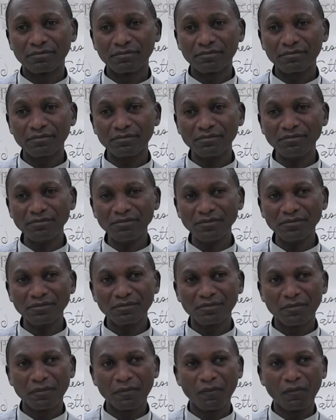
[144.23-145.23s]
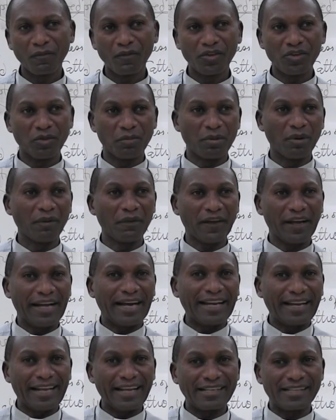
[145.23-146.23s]
So probably the
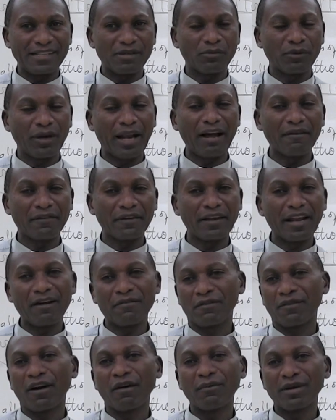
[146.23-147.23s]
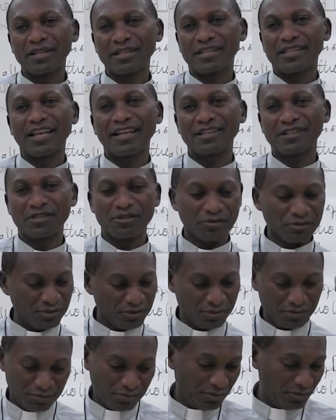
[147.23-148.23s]
catechist will have enough common sense to
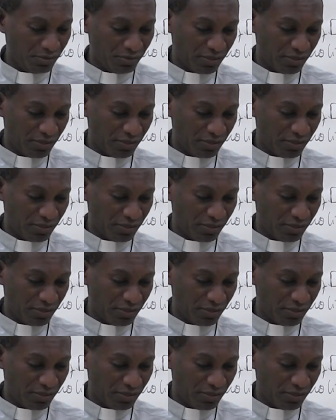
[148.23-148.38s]
say,